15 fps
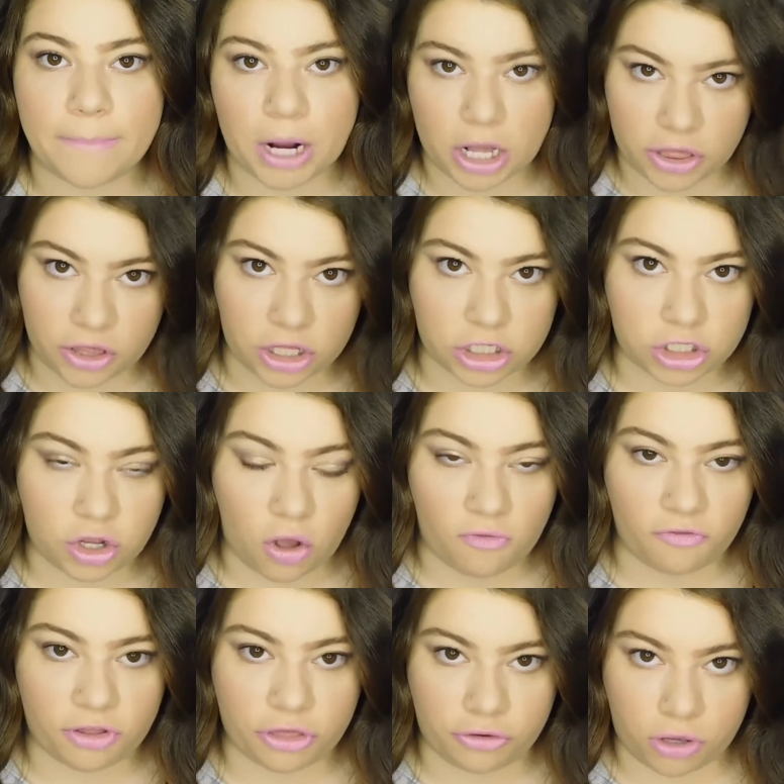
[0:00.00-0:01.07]
birth control
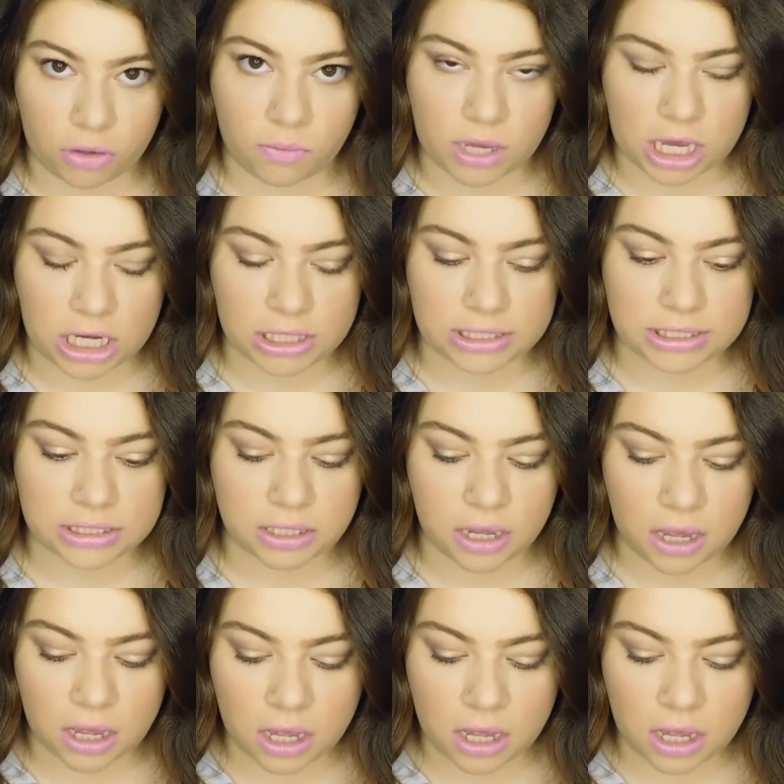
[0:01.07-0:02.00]
for 3 weeks.